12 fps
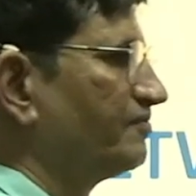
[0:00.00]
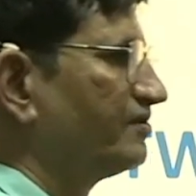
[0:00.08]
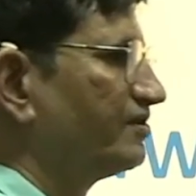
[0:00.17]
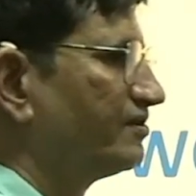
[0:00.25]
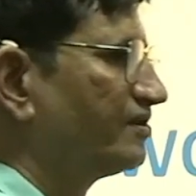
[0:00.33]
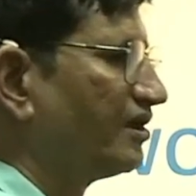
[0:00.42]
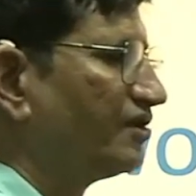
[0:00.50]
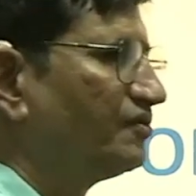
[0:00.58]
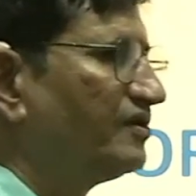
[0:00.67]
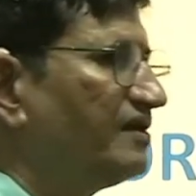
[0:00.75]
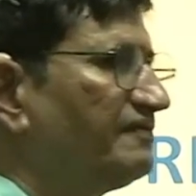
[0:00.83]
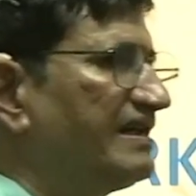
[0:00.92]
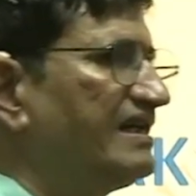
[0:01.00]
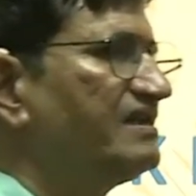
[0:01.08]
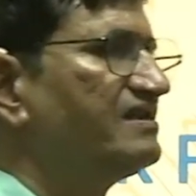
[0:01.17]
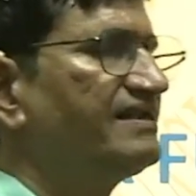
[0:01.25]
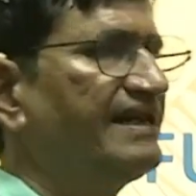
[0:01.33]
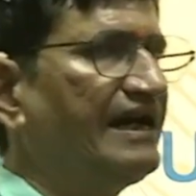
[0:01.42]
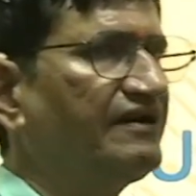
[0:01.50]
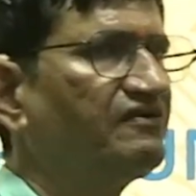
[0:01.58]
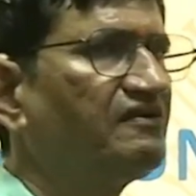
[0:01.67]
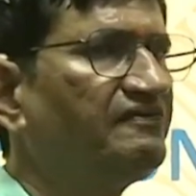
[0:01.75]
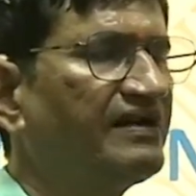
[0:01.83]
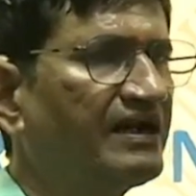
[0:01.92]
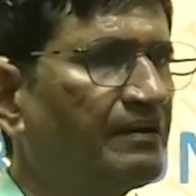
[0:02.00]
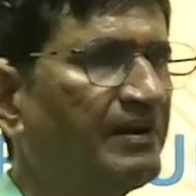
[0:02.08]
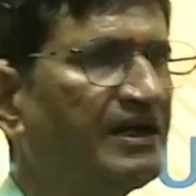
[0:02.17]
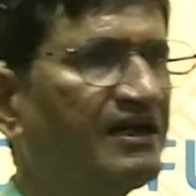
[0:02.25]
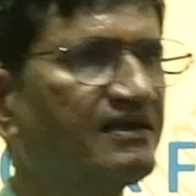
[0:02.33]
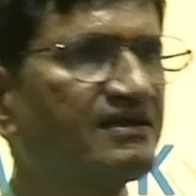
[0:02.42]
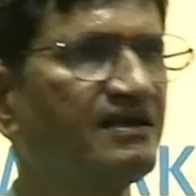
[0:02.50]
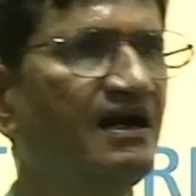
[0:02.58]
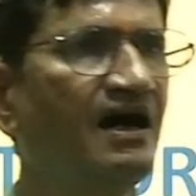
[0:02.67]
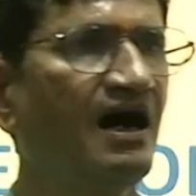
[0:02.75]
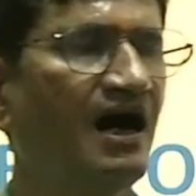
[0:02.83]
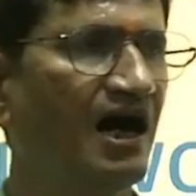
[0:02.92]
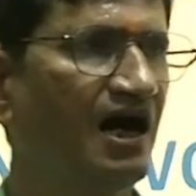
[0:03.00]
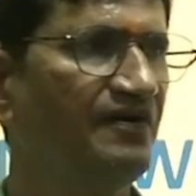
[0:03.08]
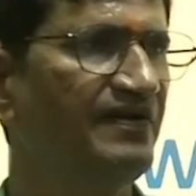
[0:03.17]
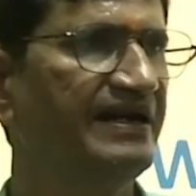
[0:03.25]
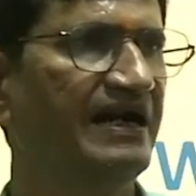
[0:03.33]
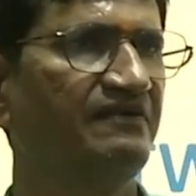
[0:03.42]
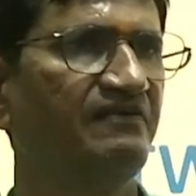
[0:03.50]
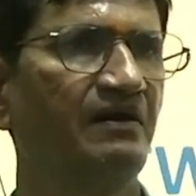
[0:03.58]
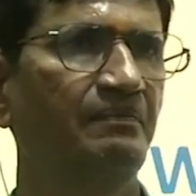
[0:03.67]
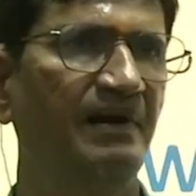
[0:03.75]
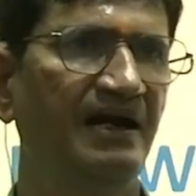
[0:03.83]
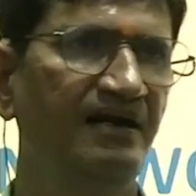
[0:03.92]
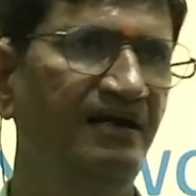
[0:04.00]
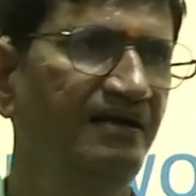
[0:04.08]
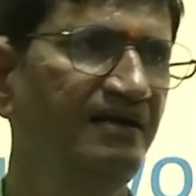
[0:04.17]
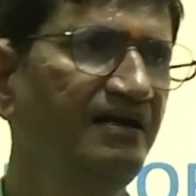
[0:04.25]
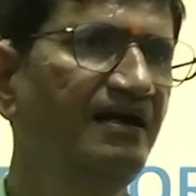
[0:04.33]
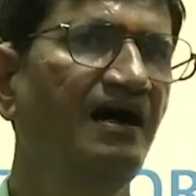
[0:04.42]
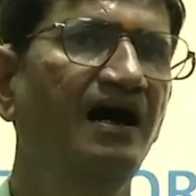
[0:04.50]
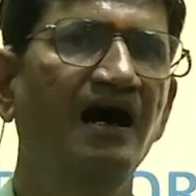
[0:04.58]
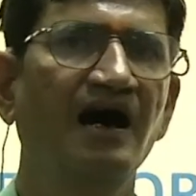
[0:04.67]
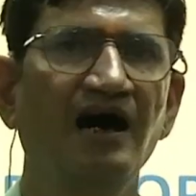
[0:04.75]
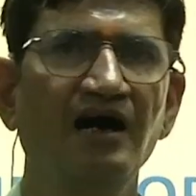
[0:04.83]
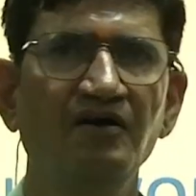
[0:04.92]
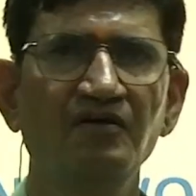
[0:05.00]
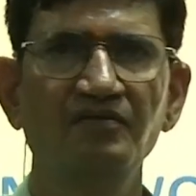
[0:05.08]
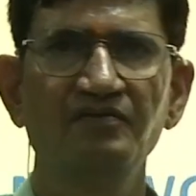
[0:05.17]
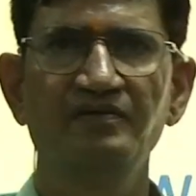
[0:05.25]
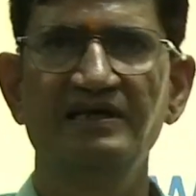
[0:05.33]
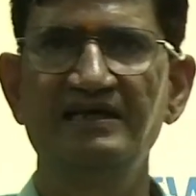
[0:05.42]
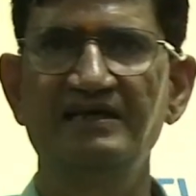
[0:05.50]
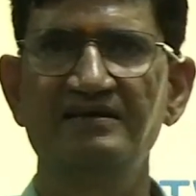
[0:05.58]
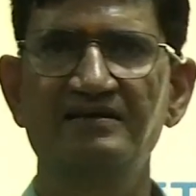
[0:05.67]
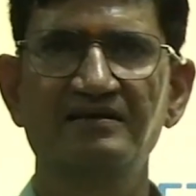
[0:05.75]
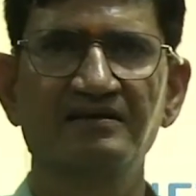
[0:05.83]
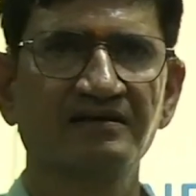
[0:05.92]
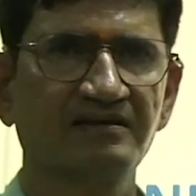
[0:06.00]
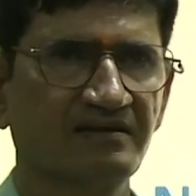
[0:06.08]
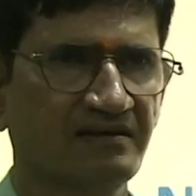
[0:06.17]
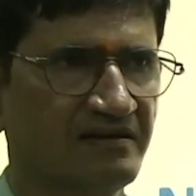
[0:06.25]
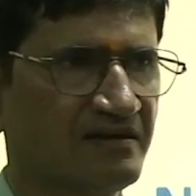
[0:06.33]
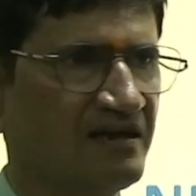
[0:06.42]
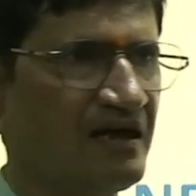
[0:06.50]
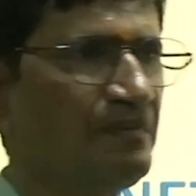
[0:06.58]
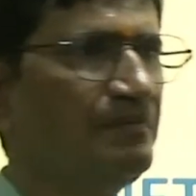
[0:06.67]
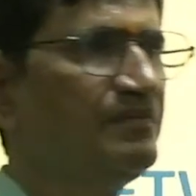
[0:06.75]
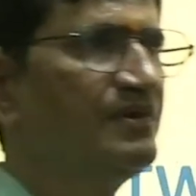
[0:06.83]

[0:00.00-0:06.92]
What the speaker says: The unit 1 is network fundamentals. How a network built, how it is come